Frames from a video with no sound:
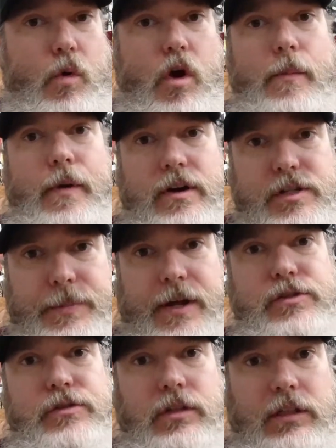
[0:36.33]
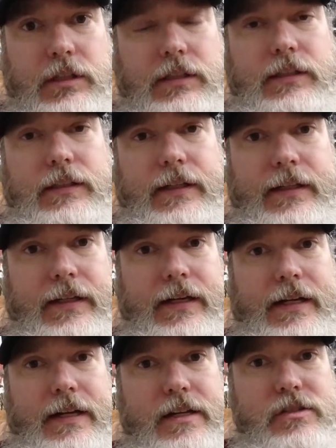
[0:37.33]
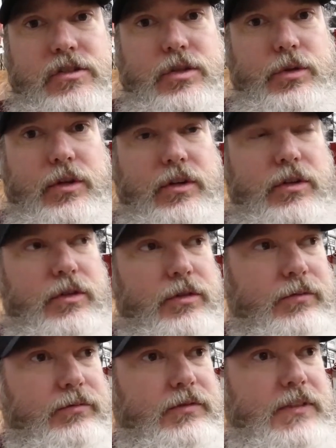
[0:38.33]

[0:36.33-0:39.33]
Walmart special, and it has two little